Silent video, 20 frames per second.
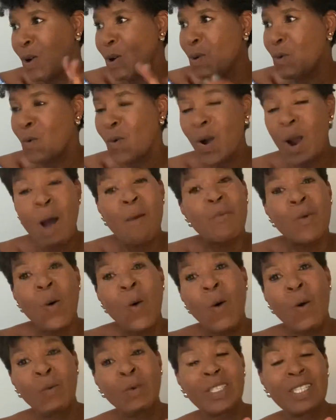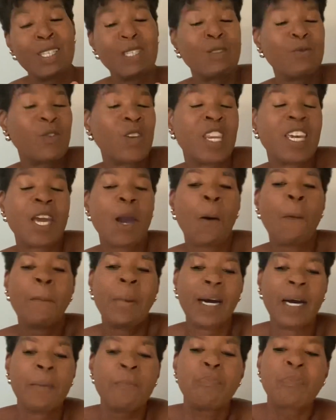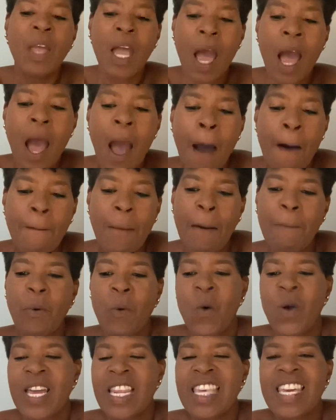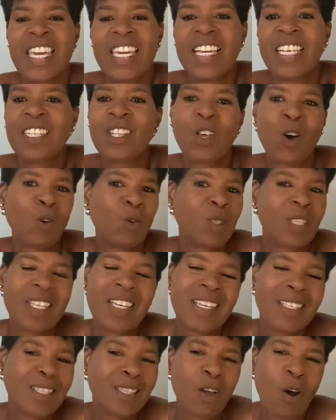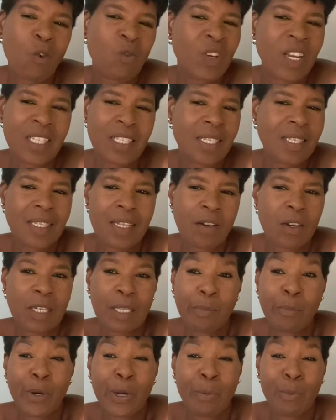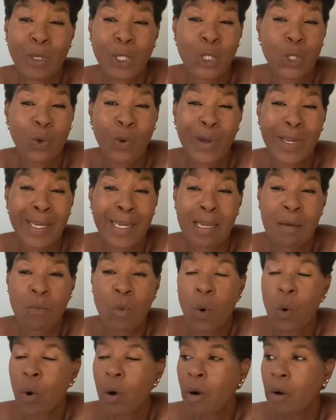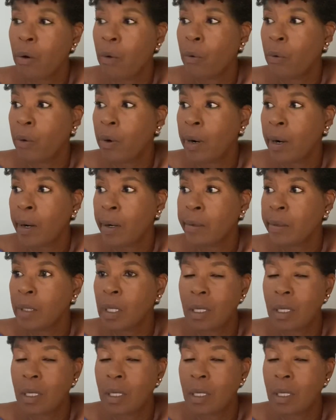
where I'm going with this video. But my point is those things don't necessarily bring me joy anymore or, you